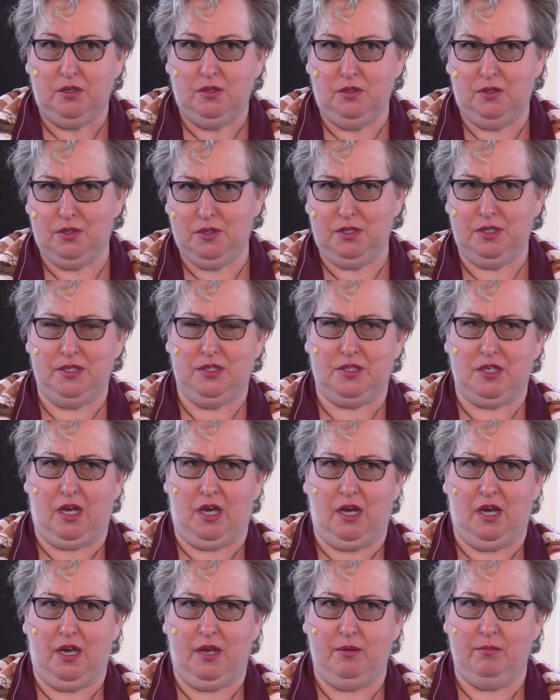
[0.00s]
good
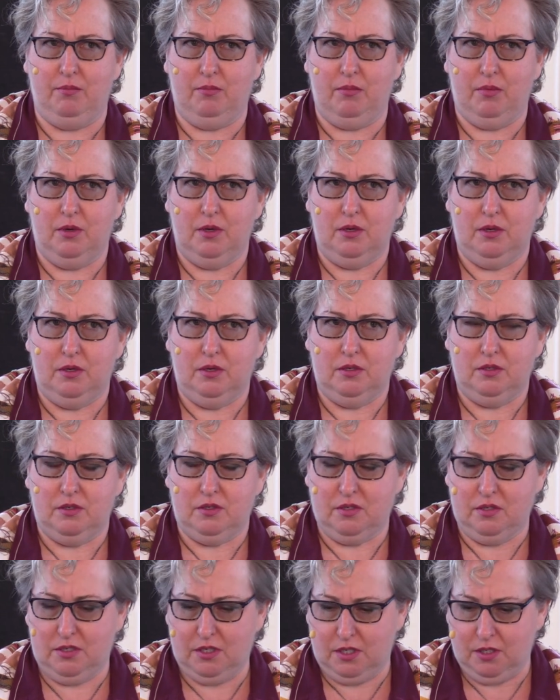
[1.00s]
time
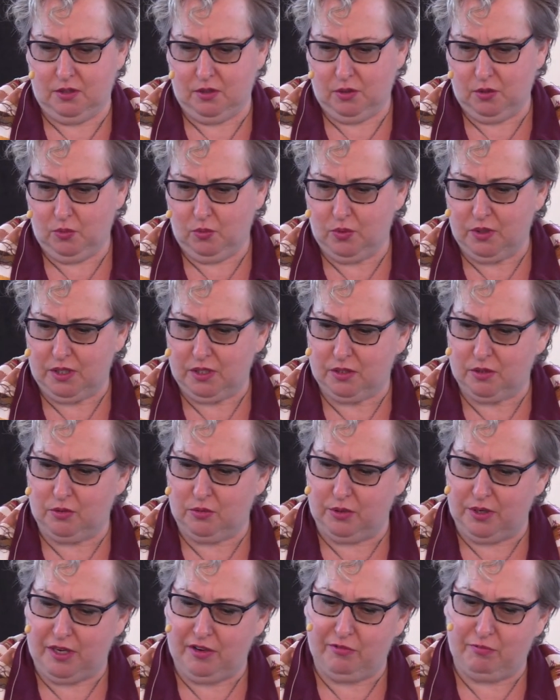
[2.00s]
to deal with
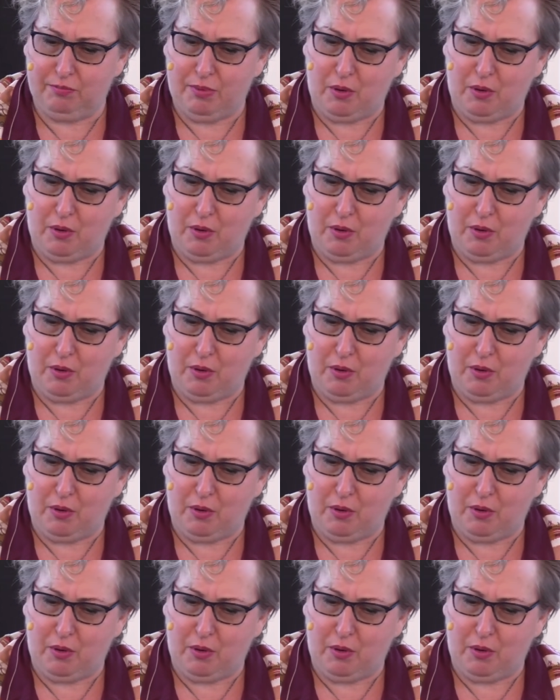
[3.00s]
grief,